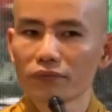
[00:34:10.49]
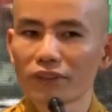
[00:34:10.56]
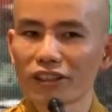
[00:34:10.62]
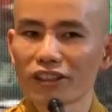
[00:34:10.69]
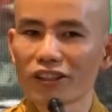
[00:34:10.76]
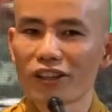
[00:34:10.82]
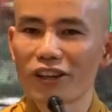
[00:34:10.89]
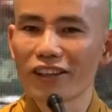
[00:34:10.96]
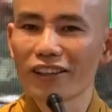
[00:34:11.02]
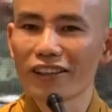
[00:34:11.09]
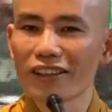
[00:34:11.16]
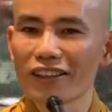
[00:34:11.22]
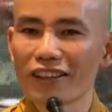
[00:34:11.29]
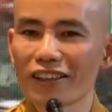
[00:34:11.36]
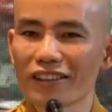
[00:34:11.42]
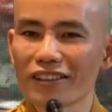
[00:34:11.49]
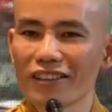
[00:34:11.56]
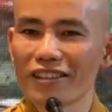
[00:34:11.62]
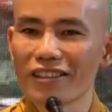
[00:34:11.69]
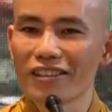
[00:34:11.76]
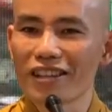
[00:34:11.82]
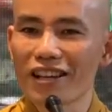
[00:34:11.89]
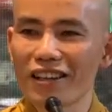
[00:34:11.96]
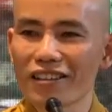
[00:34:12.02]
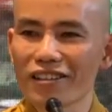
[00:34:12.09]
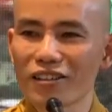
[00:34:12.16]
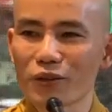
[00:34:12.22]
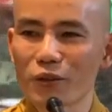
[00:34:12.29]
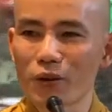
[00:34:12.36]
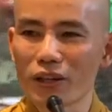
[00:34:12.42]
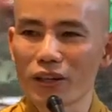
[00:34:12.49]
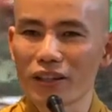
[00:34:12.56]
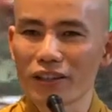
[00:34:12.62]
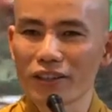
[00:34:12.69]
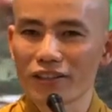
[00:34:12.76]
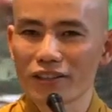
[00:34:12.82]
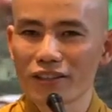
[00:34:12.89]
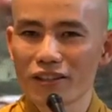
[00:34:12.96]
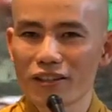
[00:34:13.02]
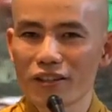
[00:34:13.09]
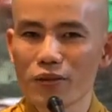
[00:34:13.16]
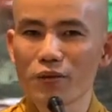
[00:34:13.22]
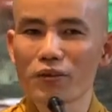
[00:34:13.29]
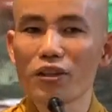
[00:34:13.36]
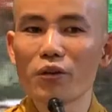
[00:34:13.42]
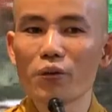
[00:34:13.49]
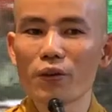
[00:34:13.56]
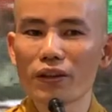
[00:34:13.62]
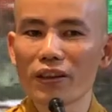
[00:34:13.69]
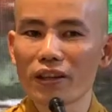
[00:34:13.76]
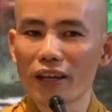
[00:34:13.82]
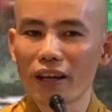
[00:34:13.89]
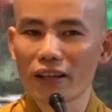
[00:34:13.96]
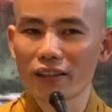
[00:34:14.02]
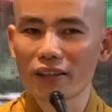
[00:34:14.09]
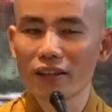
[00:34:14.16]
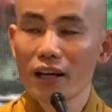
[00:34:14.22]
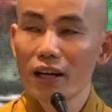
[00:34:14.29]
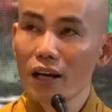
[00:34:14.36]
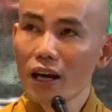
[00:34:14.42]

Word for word: It's not an uh, intelligent way to deal with anger.